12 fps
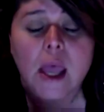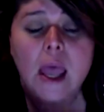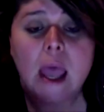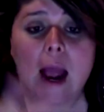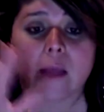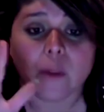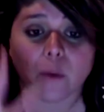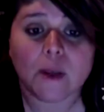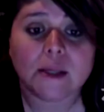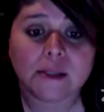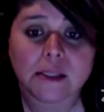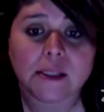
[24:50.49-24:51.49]
And the
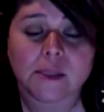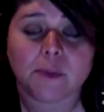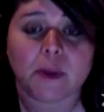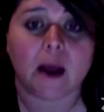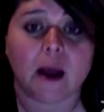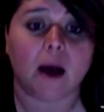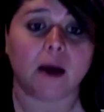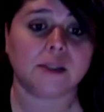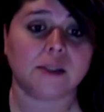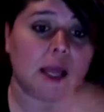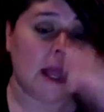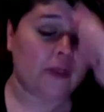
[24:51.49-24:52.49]
reason is
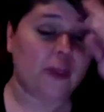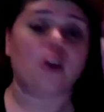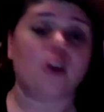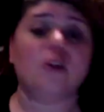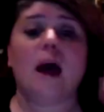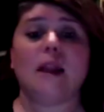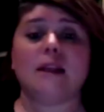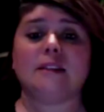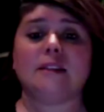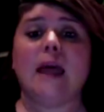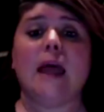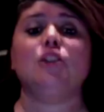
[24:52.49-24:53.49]
because they're not
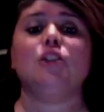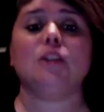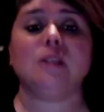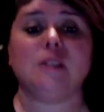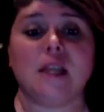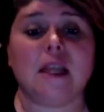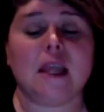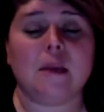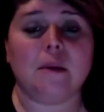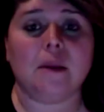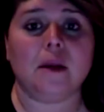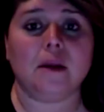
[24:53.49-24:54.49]

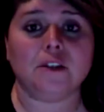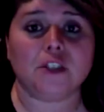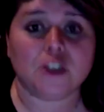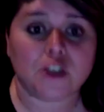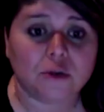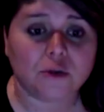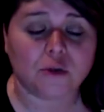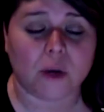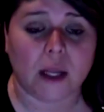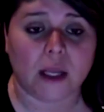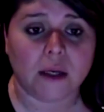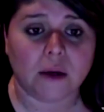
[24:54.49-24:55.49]
attention-seeking
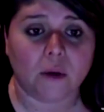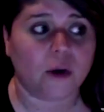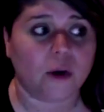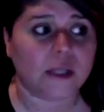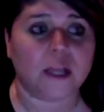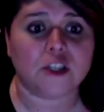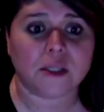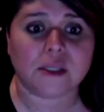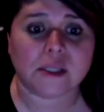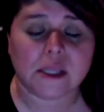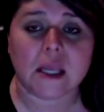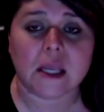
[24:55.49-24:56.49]
children or
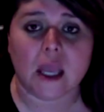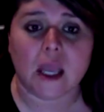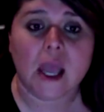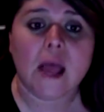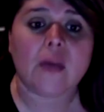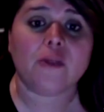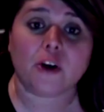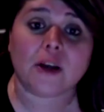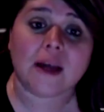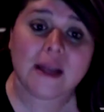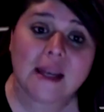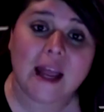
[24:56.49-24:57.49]
attention-seeking. They're
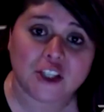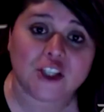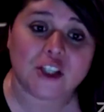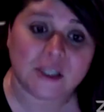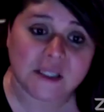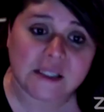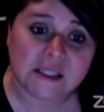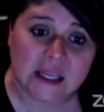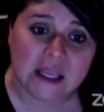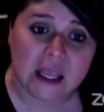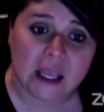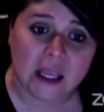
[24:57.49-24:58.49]

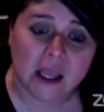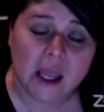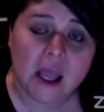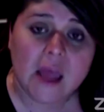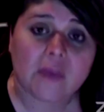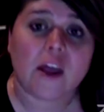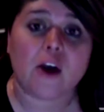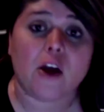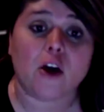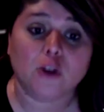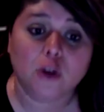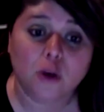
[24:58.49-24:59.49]
connection-seeking. They
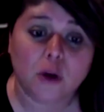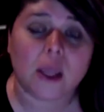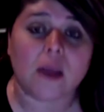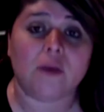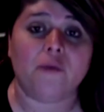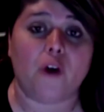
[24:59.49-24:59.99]
are looking for